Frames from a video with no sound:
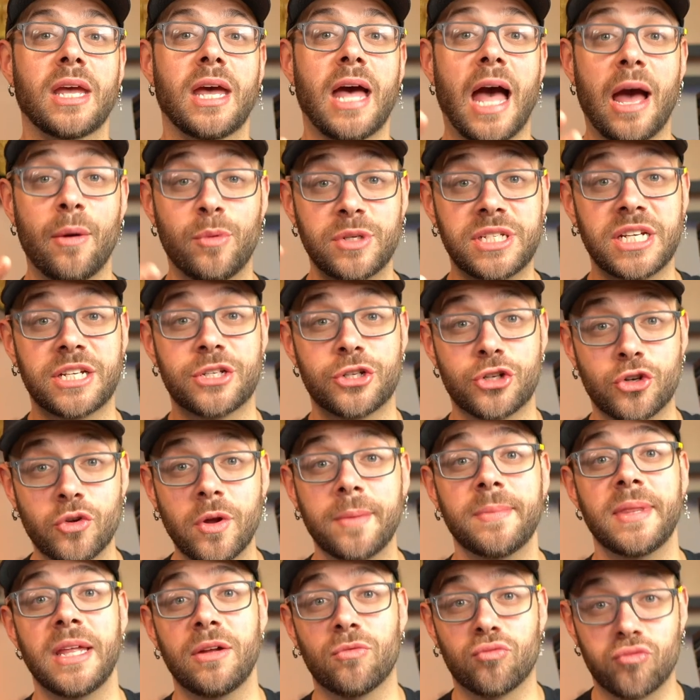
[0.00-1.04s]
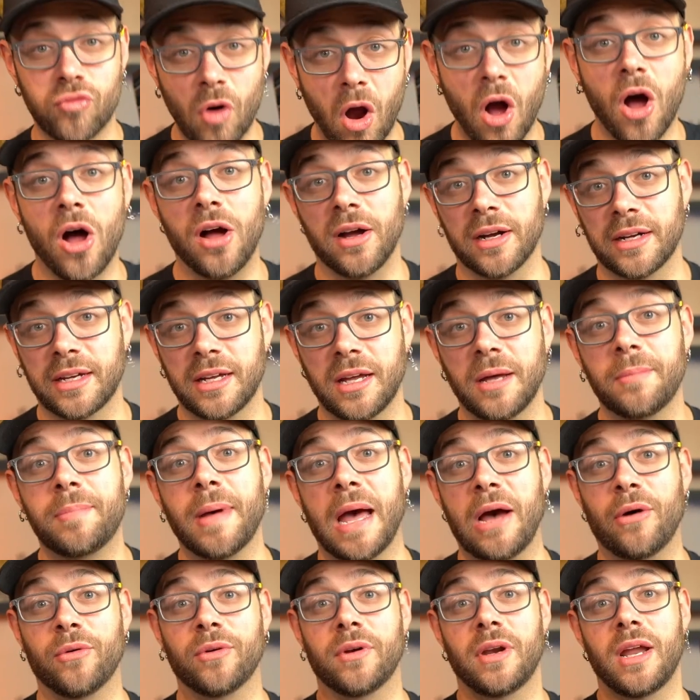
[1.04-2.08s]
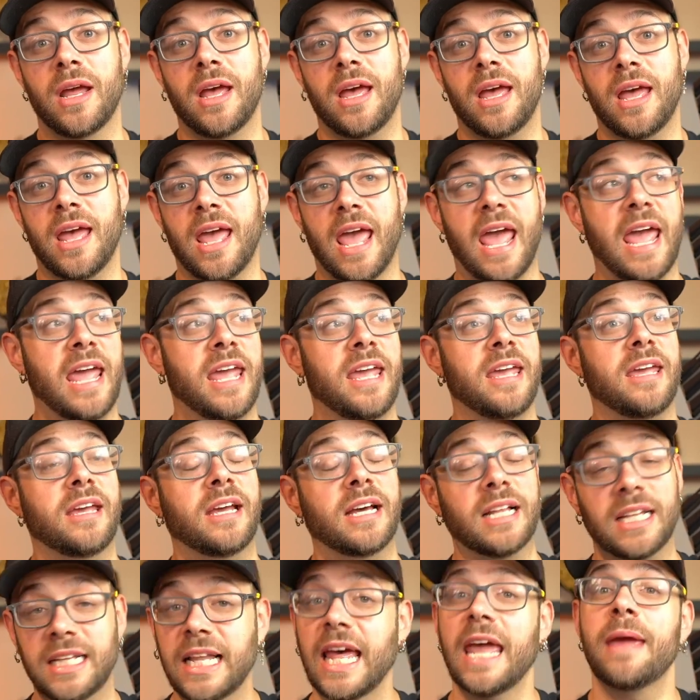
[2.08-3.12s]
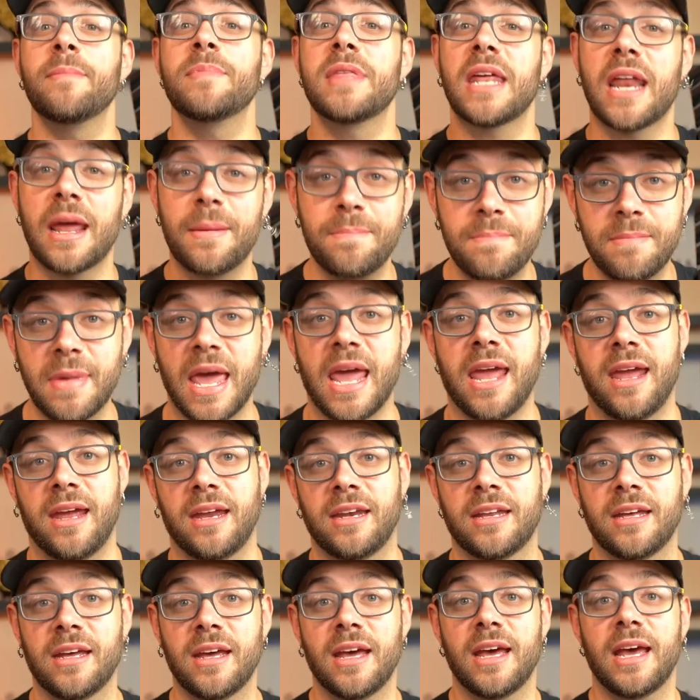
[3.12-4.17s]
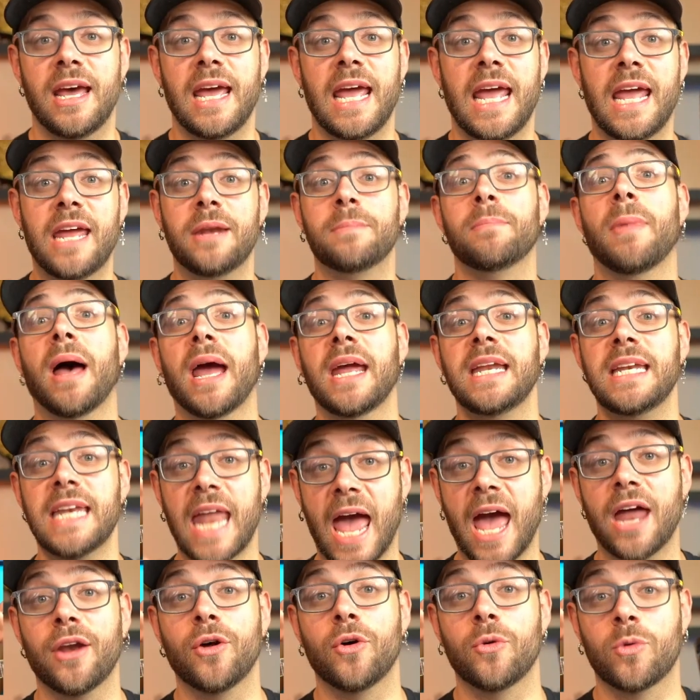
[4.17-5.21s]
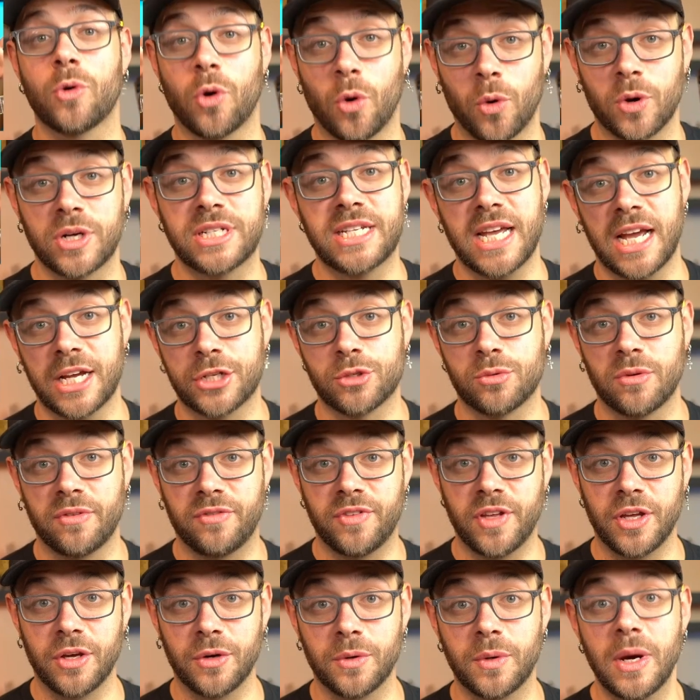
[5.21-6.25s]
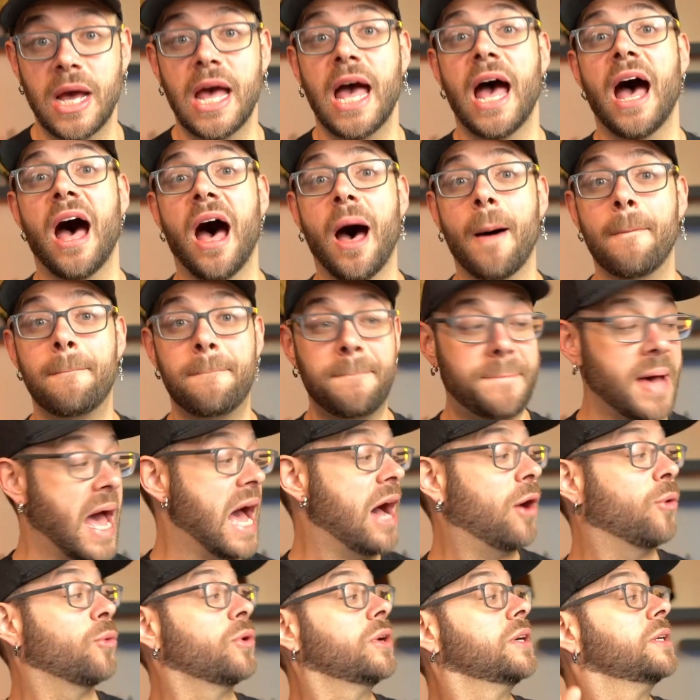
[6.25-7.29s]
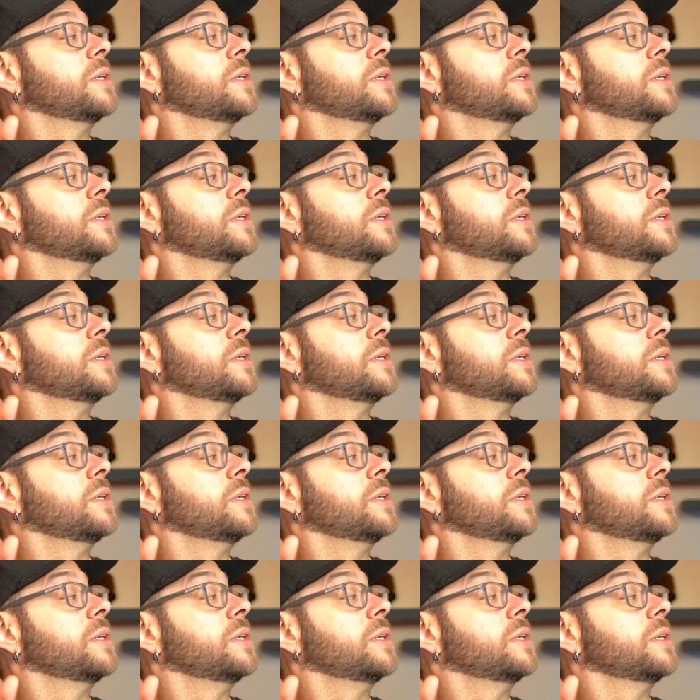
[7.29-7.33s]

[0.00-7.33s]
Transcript: I was extremely wrong about a claim that I made in my Nanocortex review about